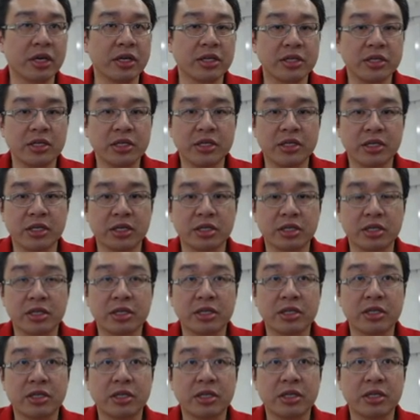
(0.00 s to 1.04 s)
c6,
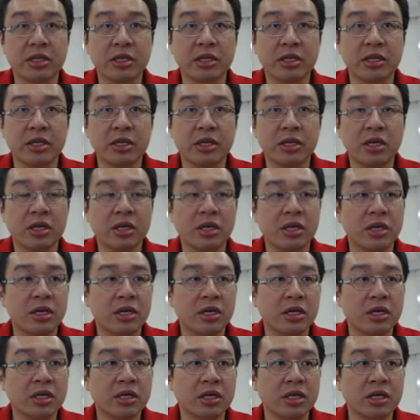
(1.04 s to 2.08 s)

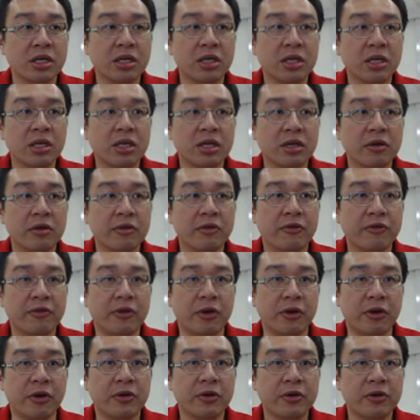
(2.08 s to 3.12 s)

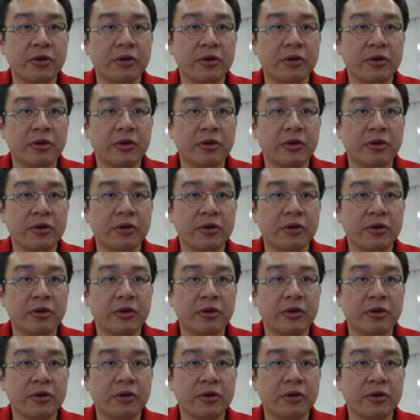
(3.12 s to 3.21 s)
d4.